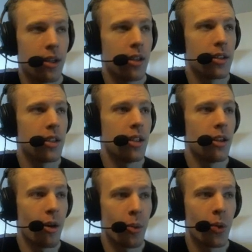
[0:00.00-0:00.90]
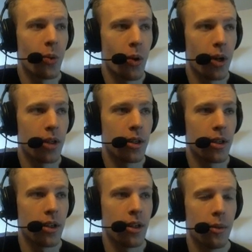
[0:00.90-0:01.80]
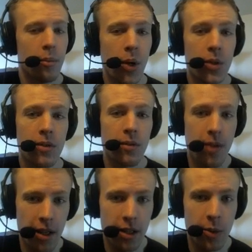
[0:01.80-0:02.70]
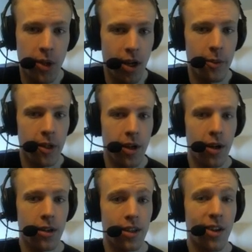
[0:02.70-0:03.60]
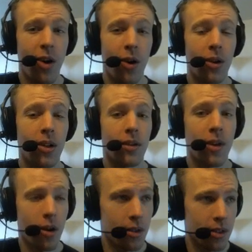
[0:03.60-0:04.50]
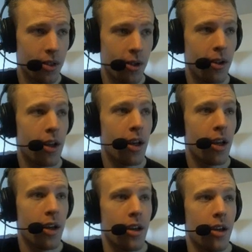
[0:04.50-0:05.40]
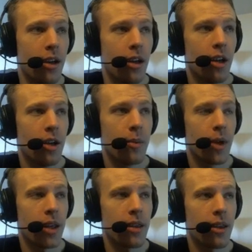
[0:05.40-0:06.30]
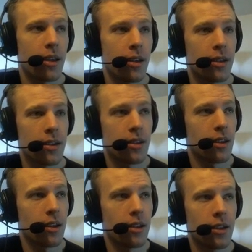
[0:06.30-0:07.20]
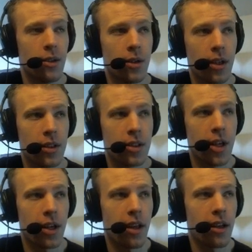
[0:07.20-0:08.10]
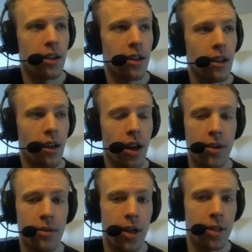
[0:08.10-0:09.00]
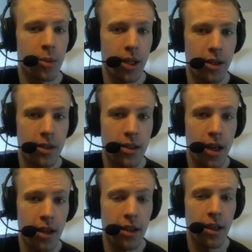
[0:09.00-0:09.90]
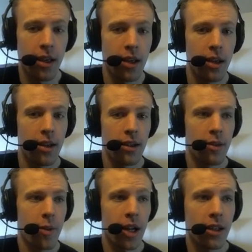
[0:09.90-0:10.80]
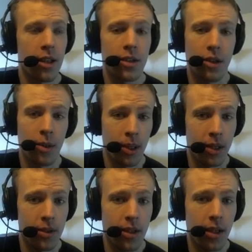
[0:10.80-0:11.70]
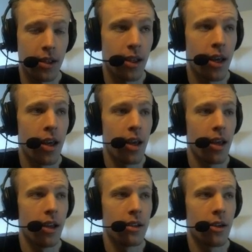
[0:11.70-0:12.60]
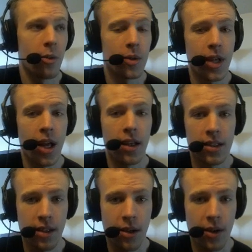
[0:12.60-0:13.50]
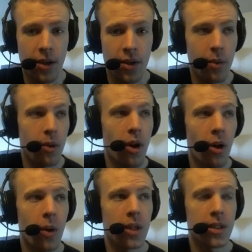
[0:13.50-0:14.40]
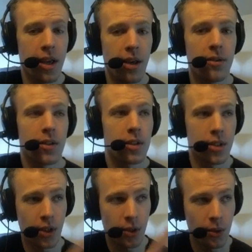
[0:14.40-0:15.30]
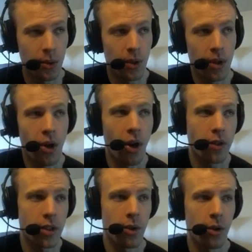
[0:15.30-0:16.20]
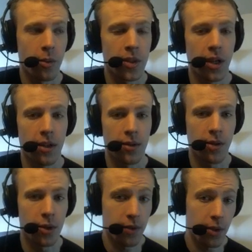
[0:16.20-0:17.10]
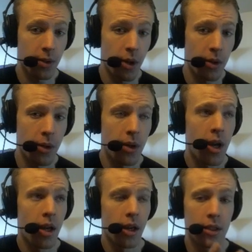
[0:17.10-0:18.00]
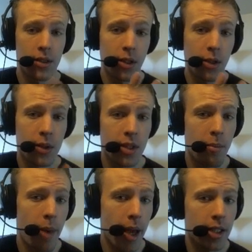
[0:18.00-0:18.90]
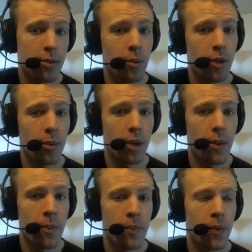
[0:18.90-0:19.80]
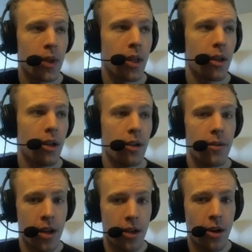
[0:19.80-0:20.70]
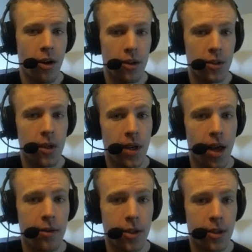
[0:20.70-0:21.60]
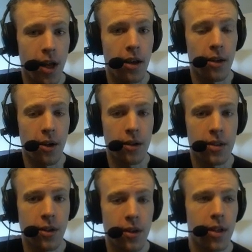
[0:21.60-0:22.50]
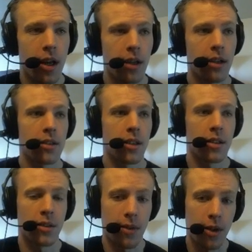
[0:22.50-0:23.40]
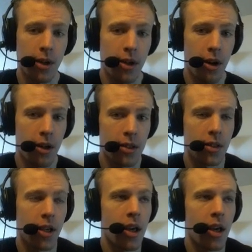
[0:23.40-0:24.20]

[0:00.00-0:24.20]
is the #1 most valuable common card in all of Hearthstone. I think you can check any high-ranked player's deck, any legendary player's deck, and in almost any scenario, they will always have 2 Harvest Golems. And for those of you who don't know, 2 is the maximum number of any card you can have in your deck in Hearthstone. The deck consists of 30 cards.